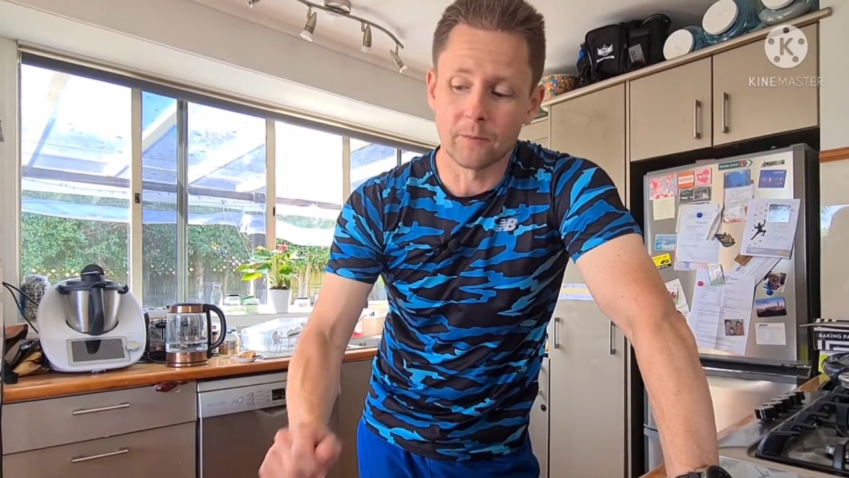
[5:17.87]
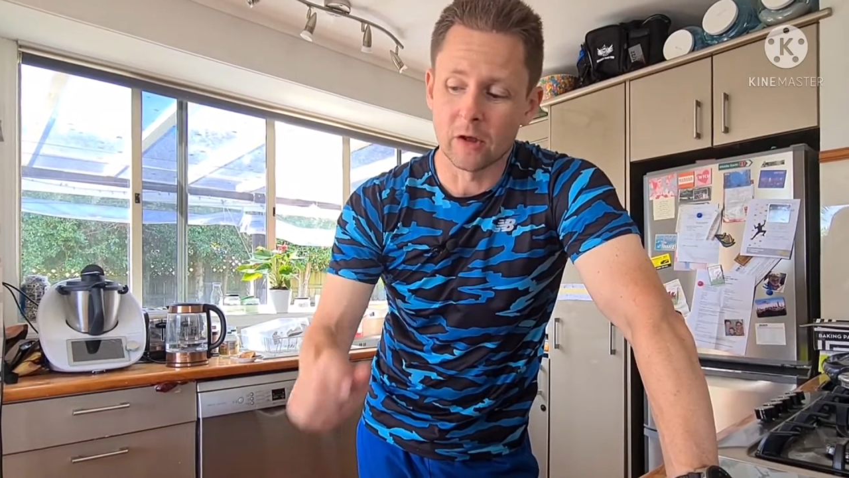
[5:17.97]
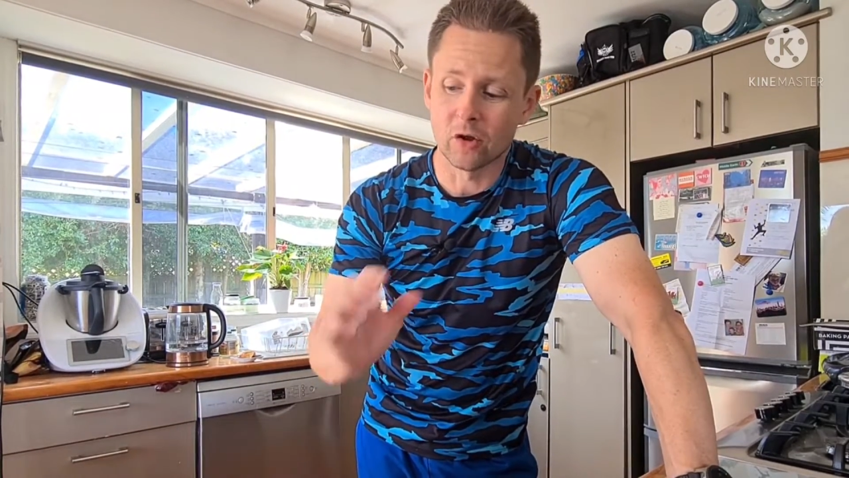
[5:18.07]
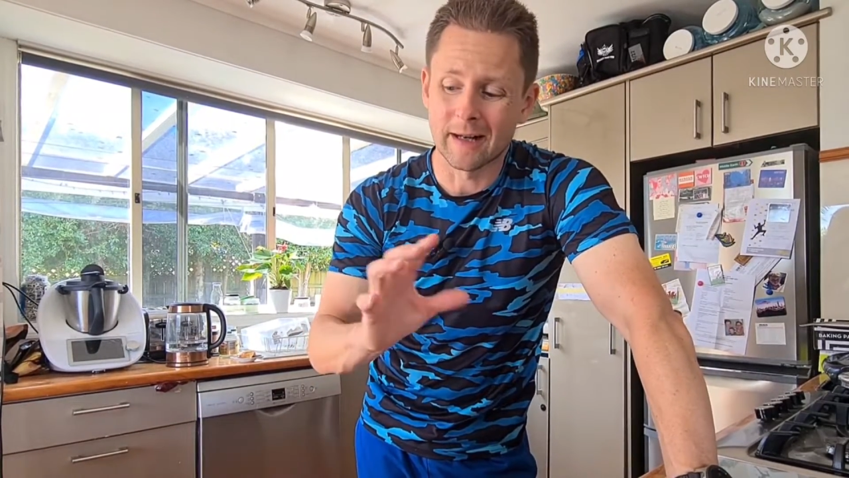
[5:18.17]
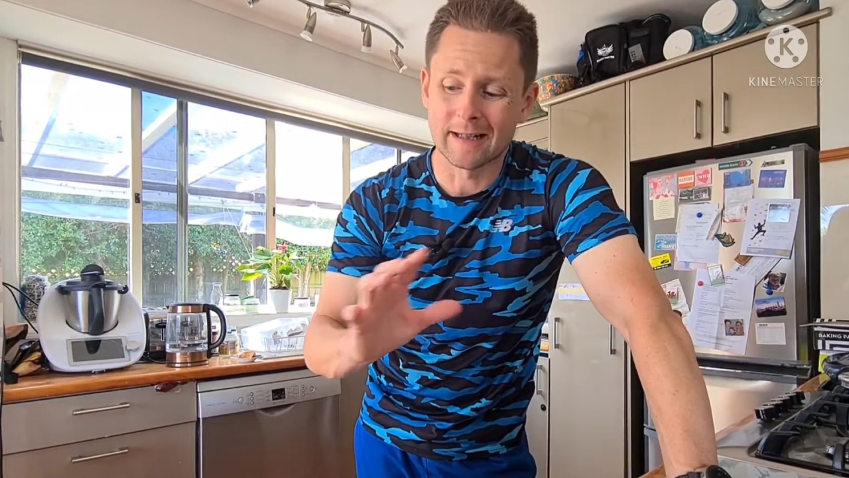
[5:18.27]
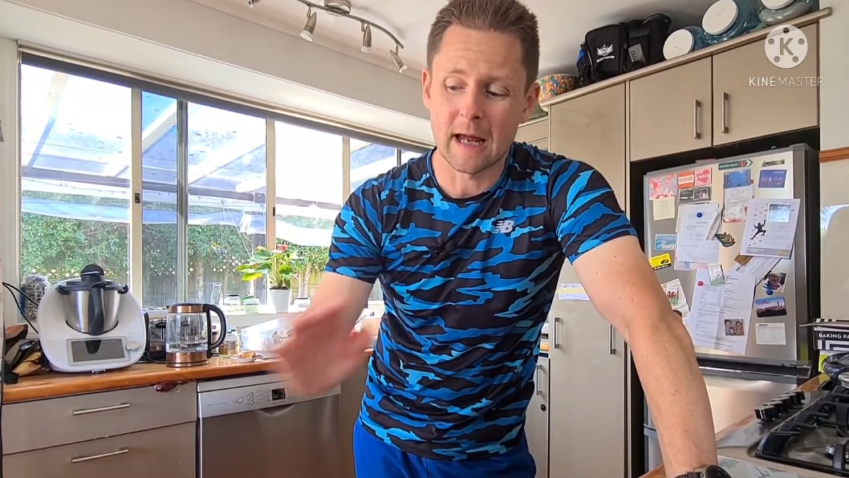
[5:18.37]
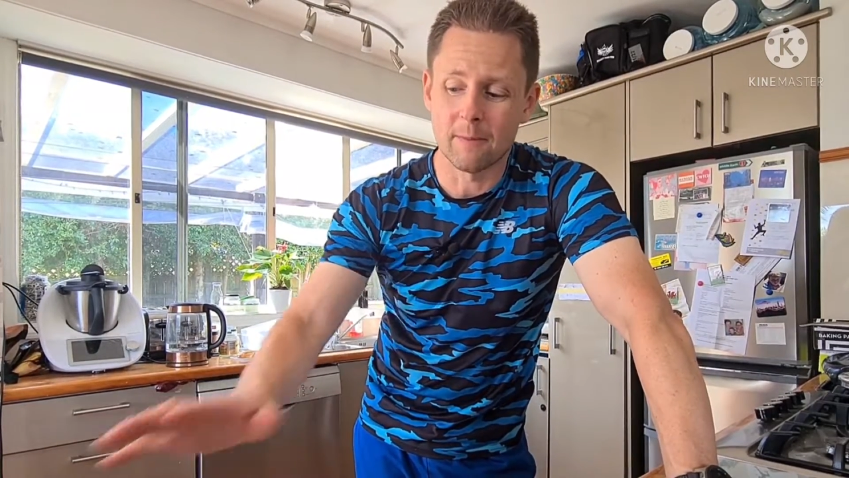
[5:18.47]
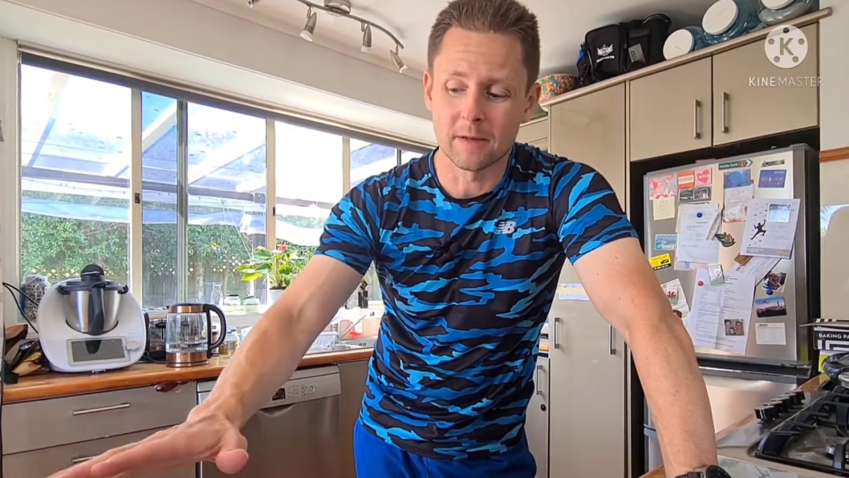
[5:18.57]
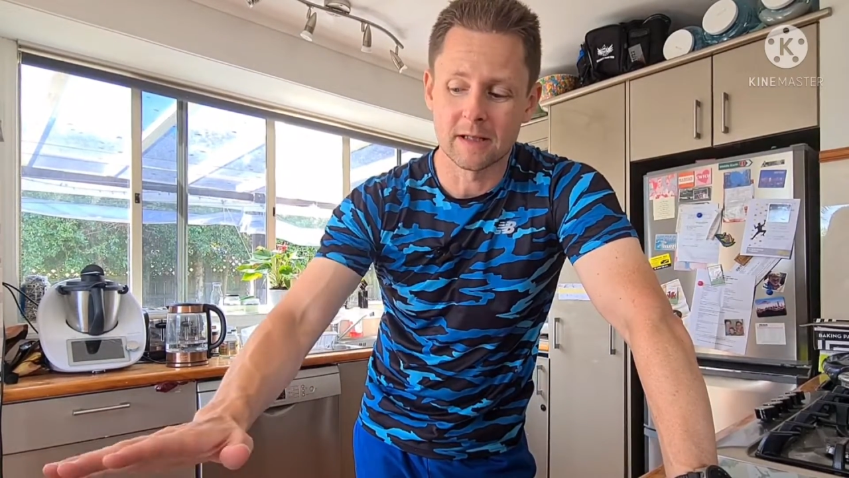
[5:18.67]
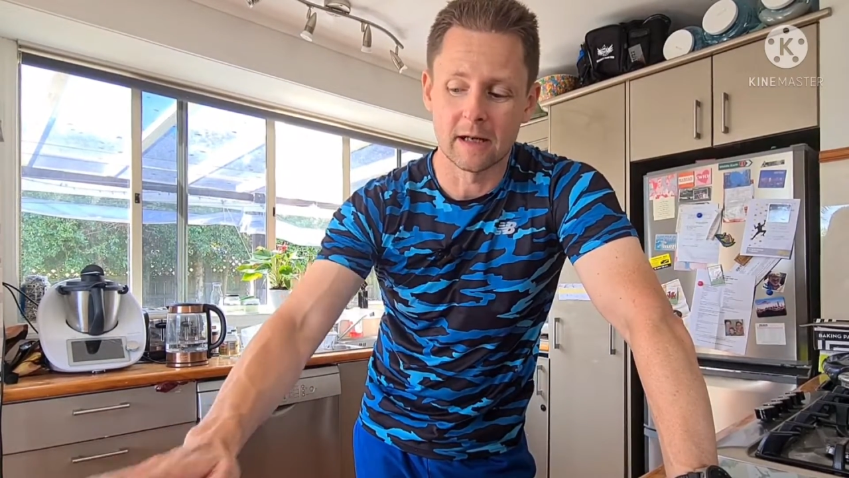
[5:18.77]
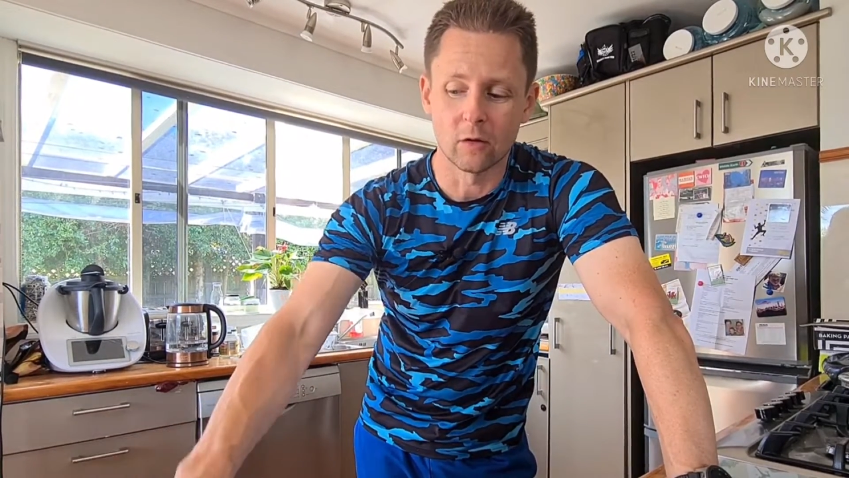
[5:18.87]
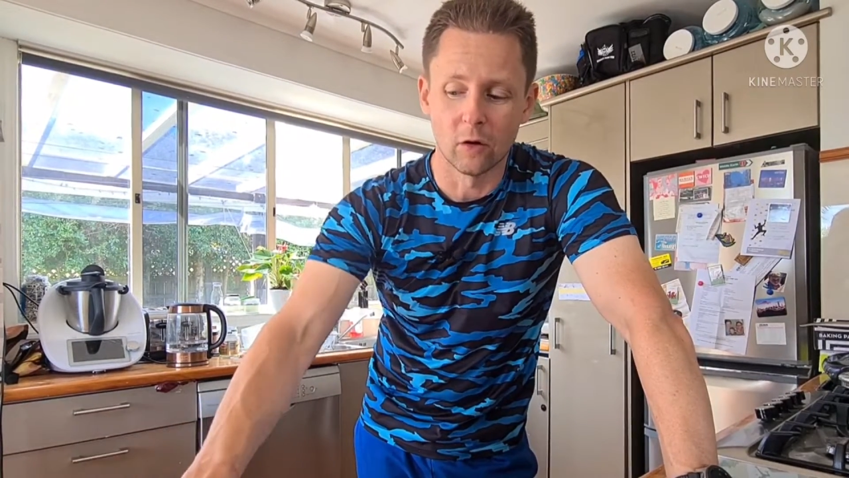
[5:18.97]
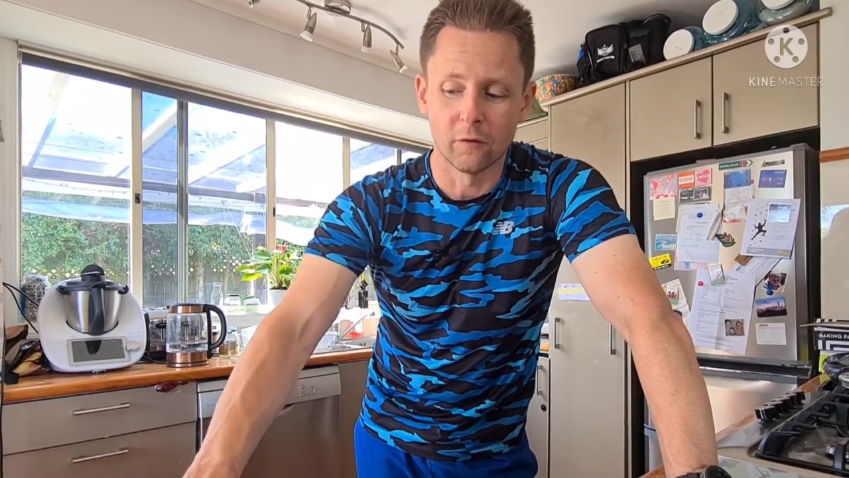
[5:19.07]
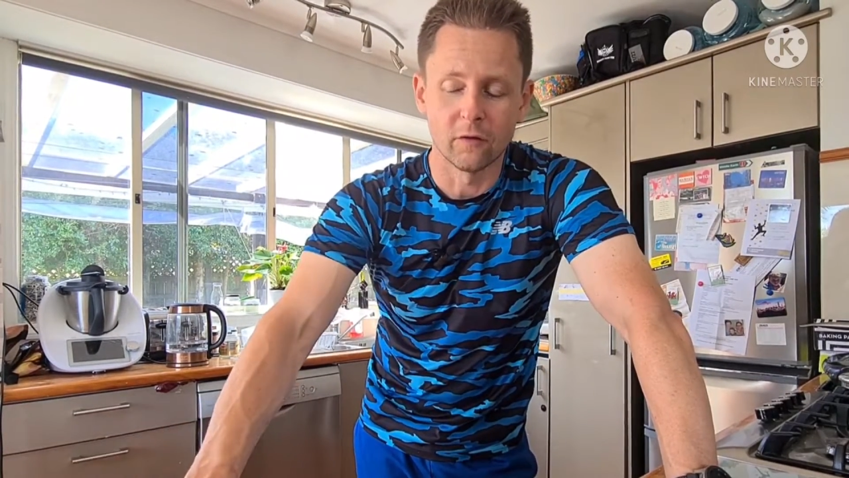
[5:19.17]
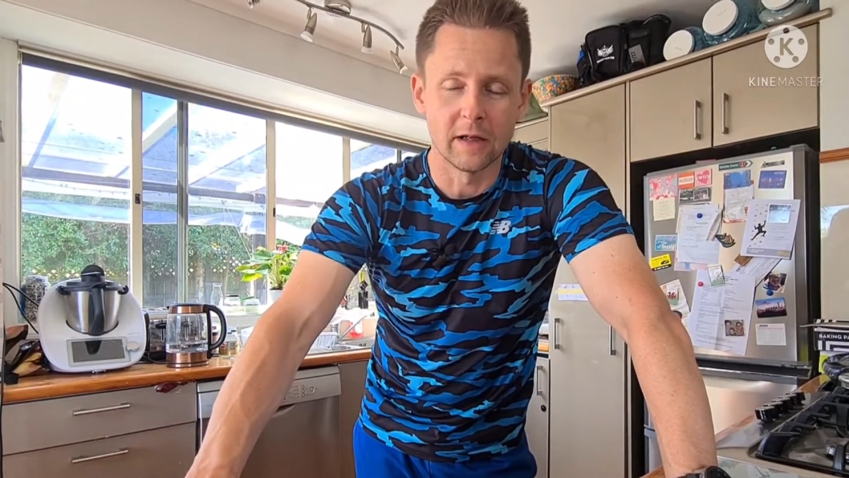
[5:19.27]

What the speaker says: and you're going to get 10% off